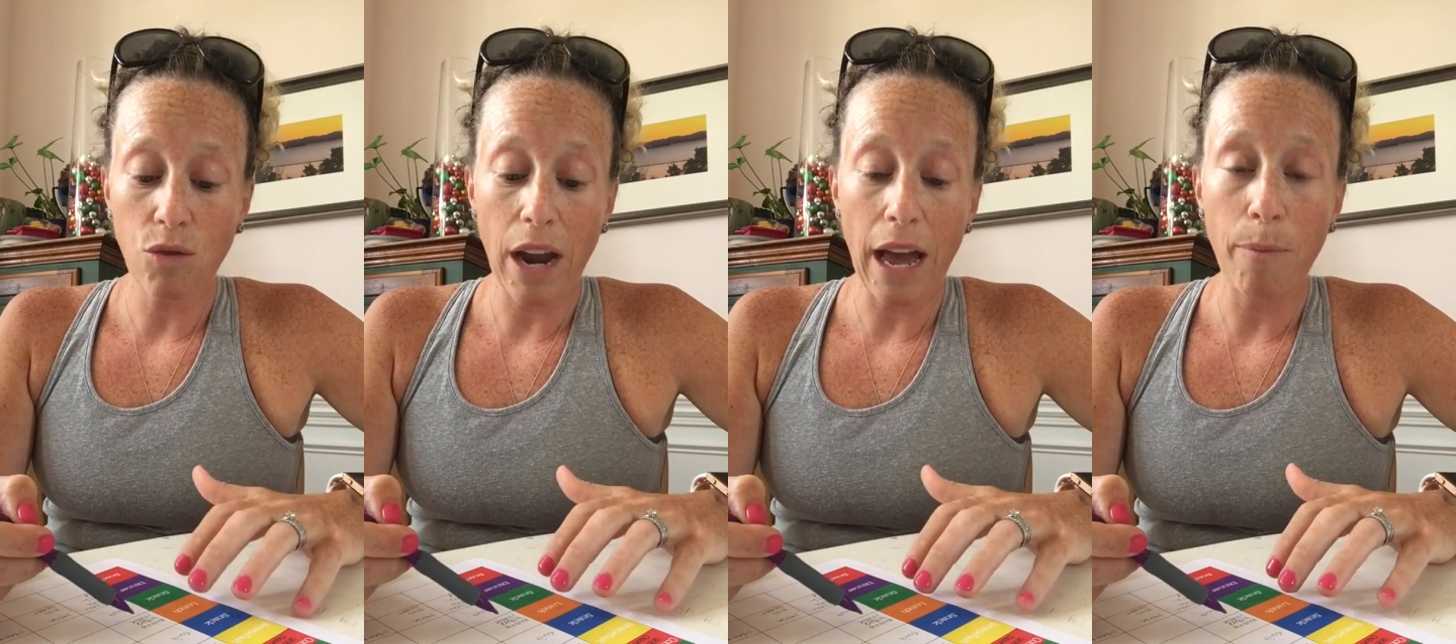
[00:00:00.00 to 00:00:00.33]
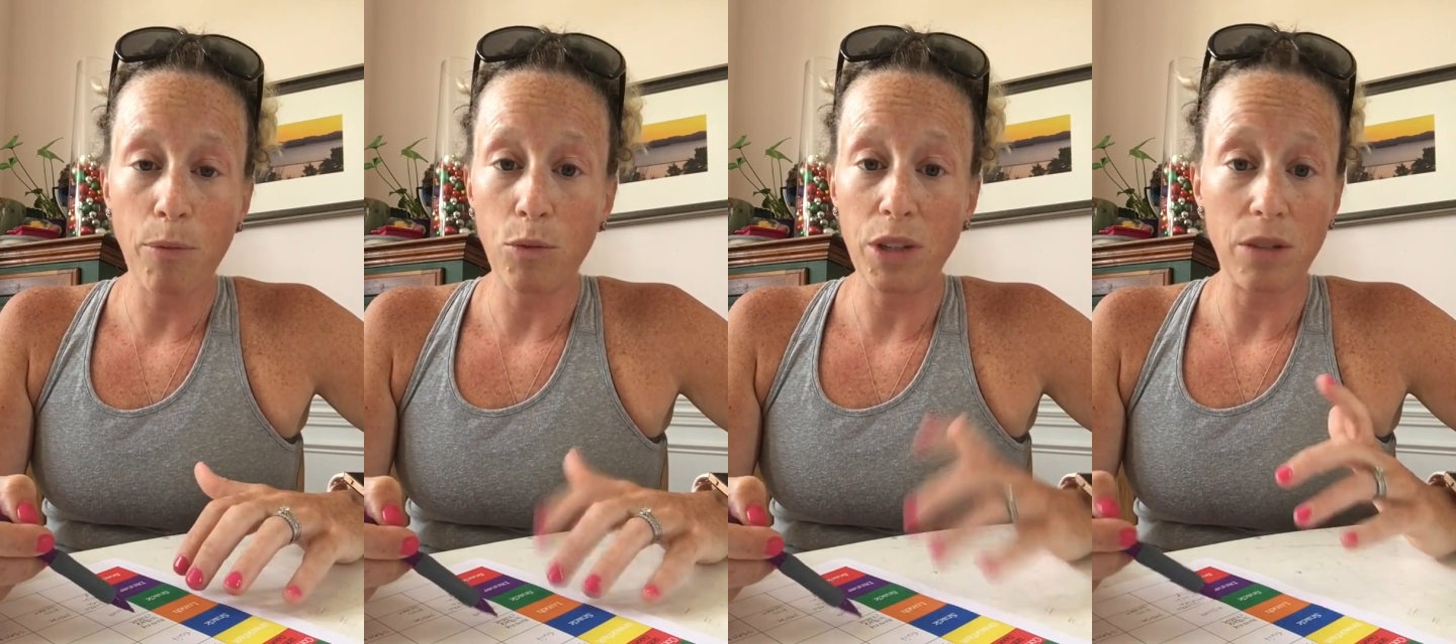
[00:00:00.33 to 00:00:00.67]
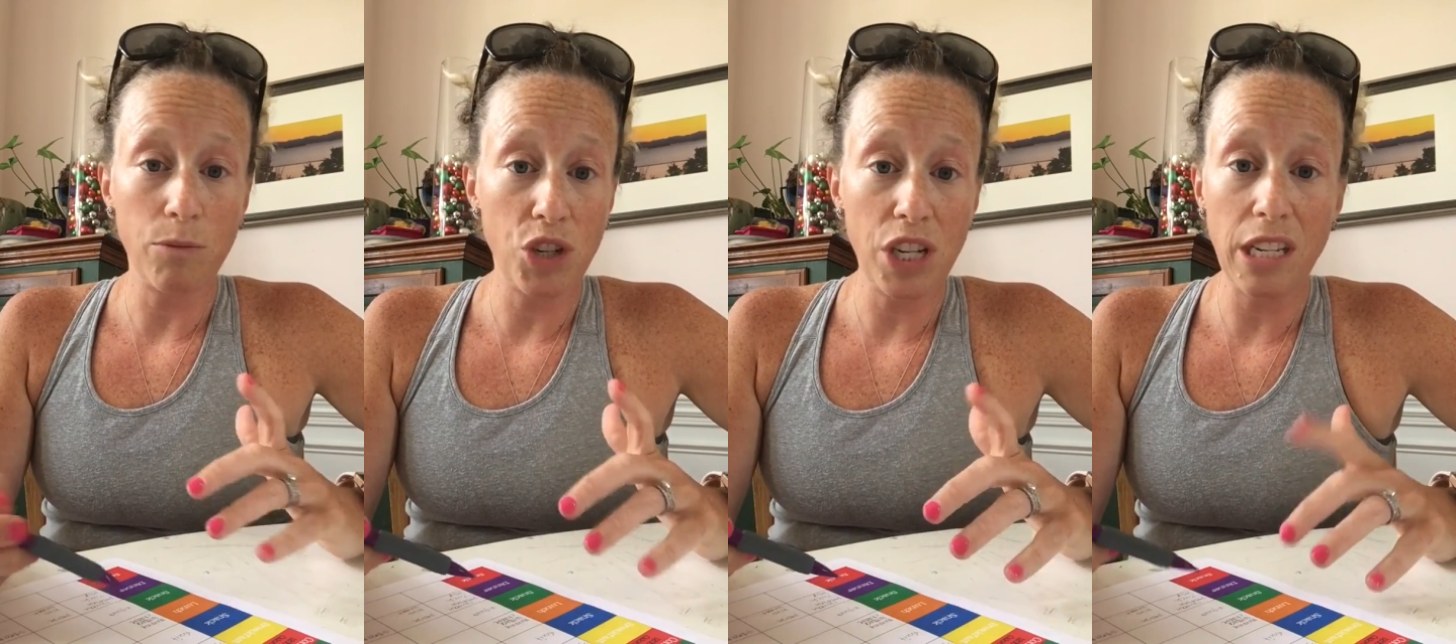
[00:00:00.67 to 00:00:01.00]
wrap with
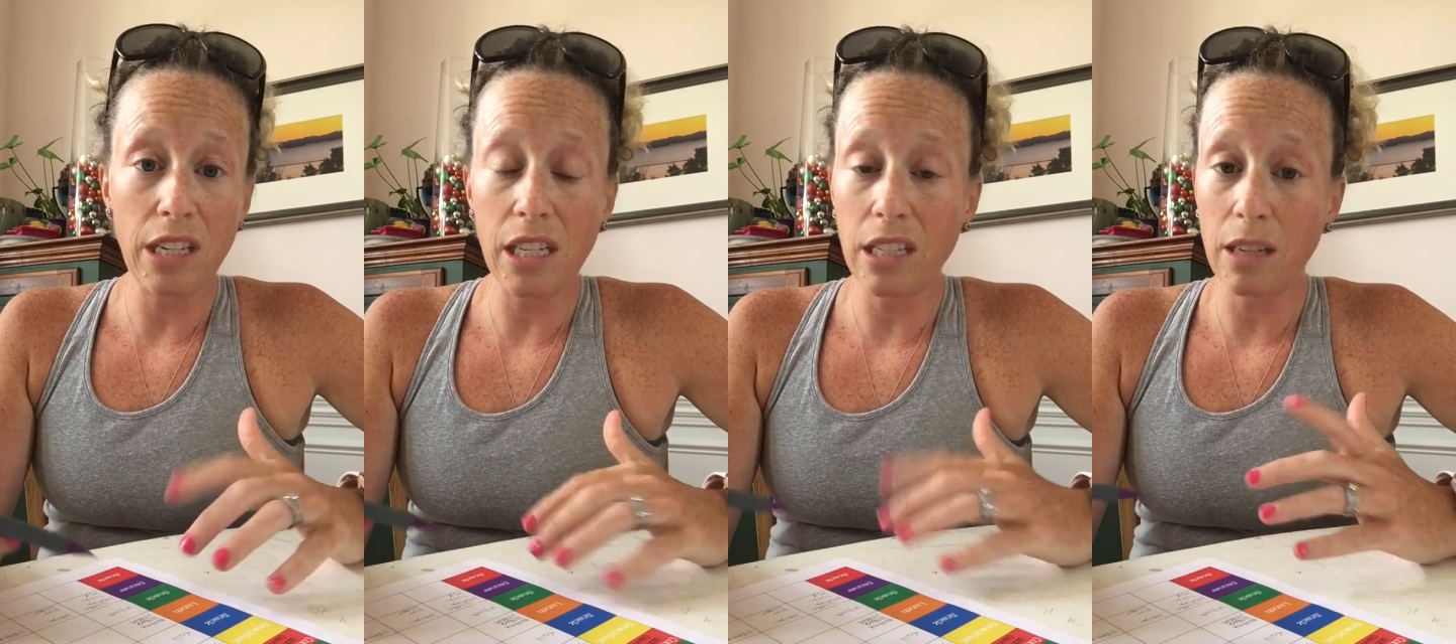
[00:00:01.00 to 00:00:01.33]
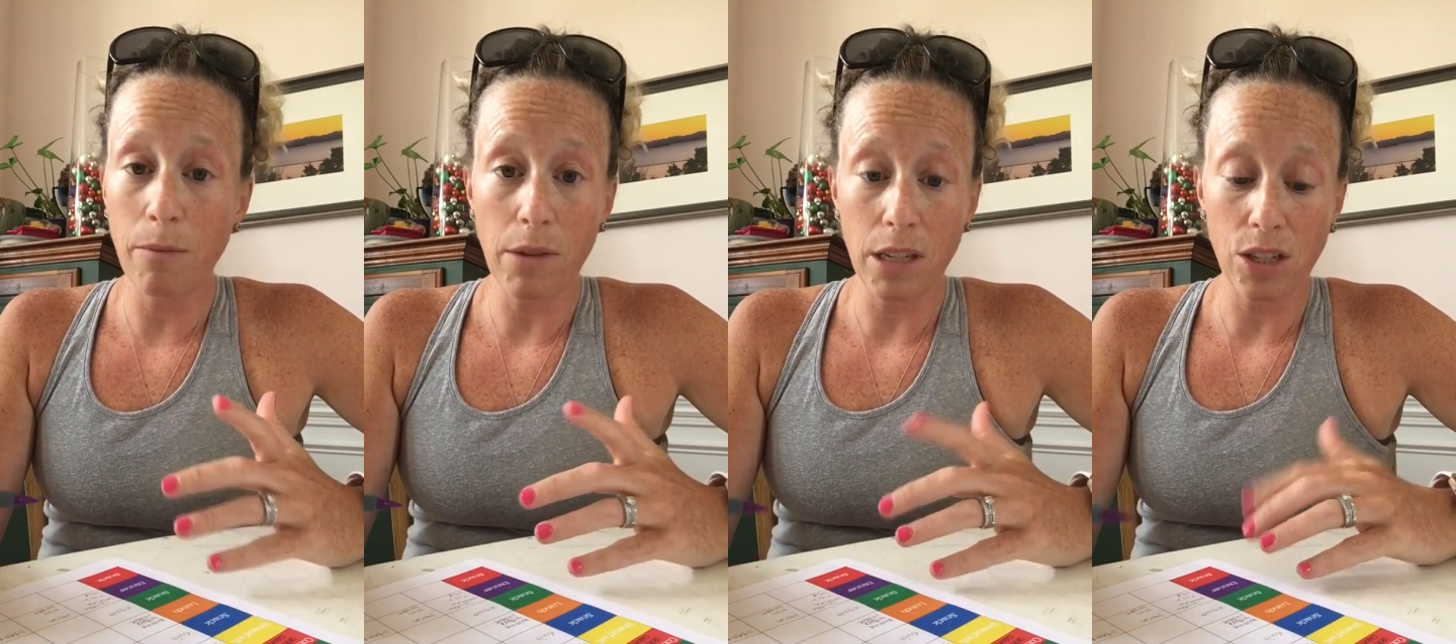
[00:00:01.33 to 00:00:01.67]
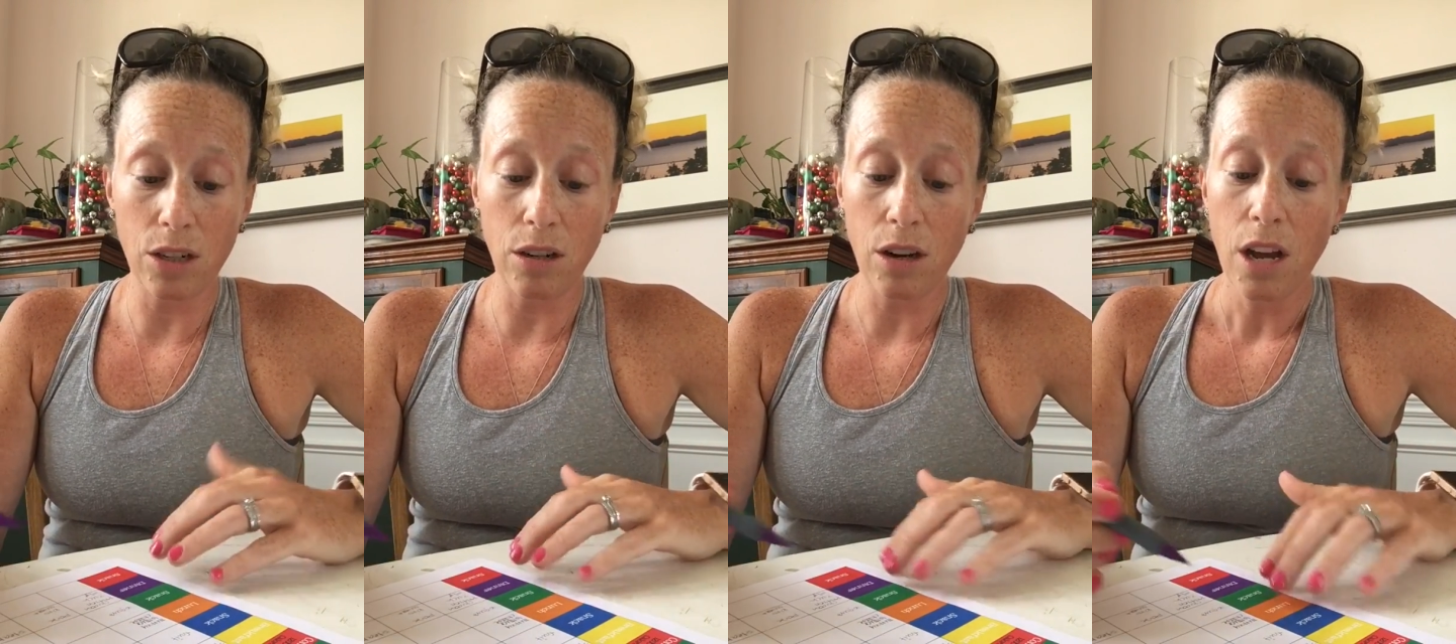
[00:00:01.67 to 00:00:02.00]
some cheese and some
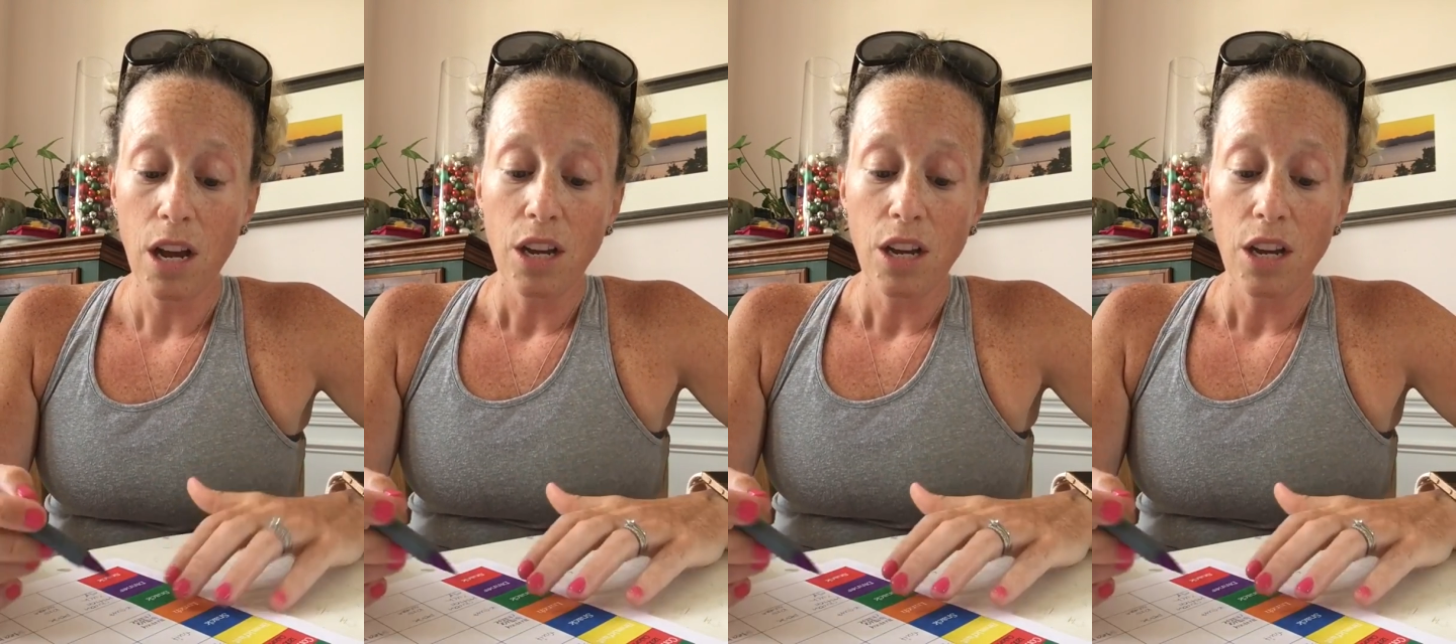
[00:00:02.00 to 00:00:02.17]
mustard.